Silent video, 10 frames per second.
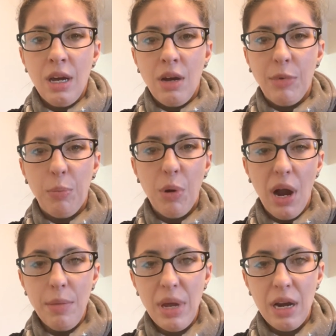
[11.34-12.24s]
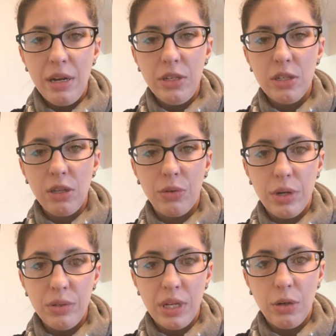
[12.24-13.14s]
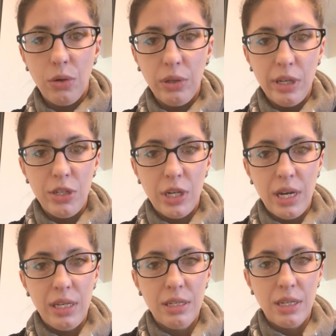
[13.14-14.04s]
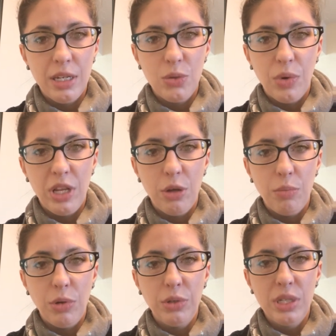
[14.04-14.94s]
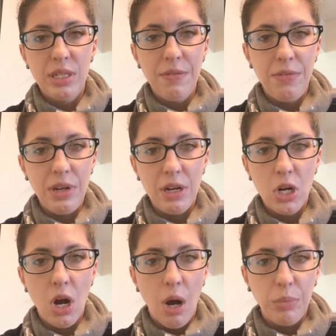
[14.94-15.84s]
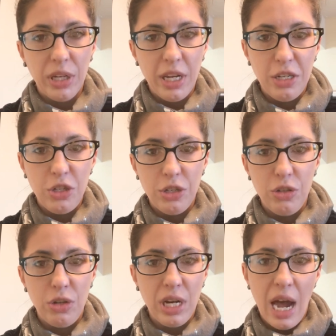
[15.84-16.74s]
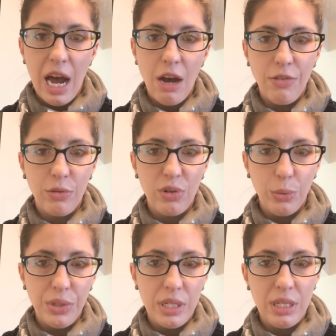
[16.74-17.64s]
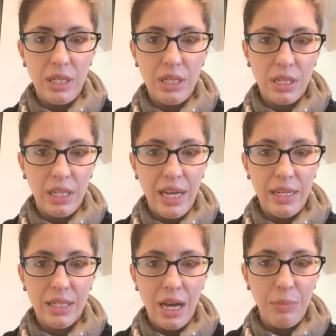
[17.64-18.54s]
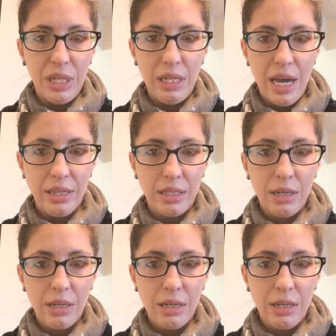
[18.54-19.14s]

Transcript: Well, primary sclerosing cholangitis is one of the most severe complications you can have of Crohn's disease, colitis, IBS.